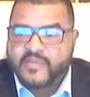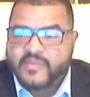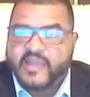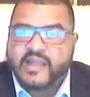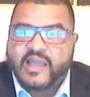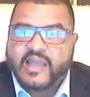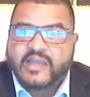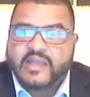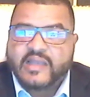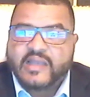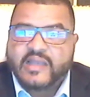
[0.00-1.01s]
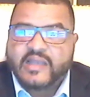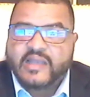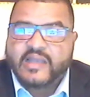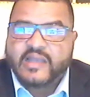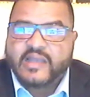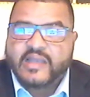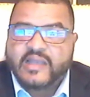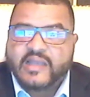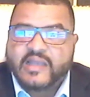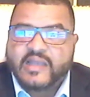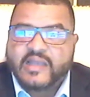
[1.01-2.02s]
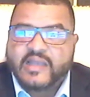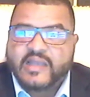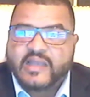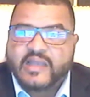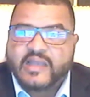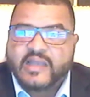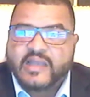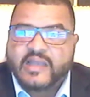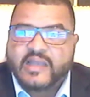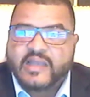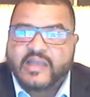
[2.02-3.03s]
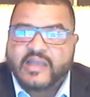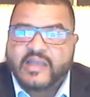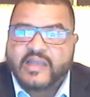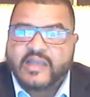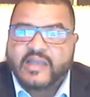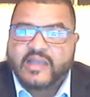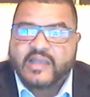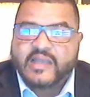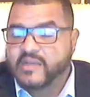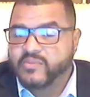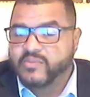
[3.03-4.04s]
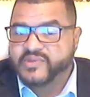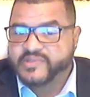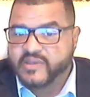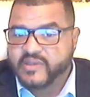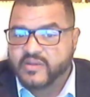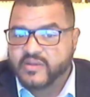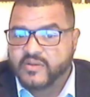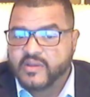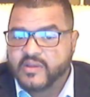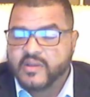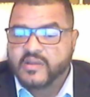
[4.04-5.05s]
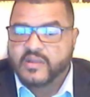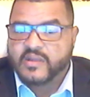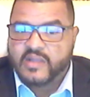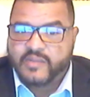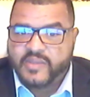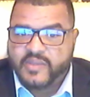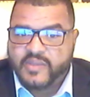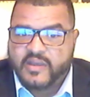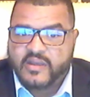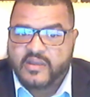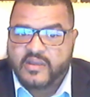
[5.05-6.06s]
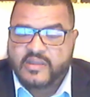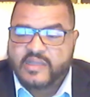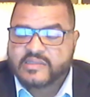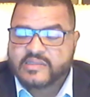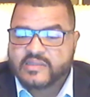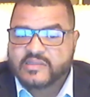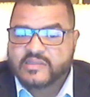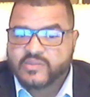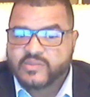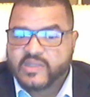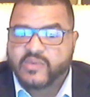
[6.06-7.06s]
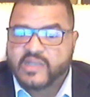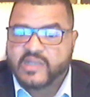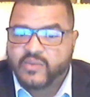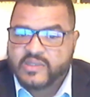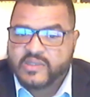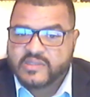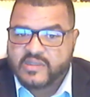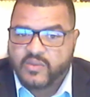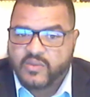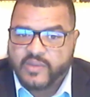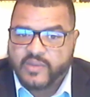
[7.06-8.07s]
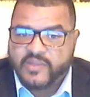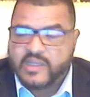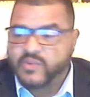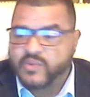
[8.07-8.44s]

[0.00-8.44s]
They landed in South America. They landed in Central America. They landed in Brazil, Colombia, This is where they went. They went to the Caribbean.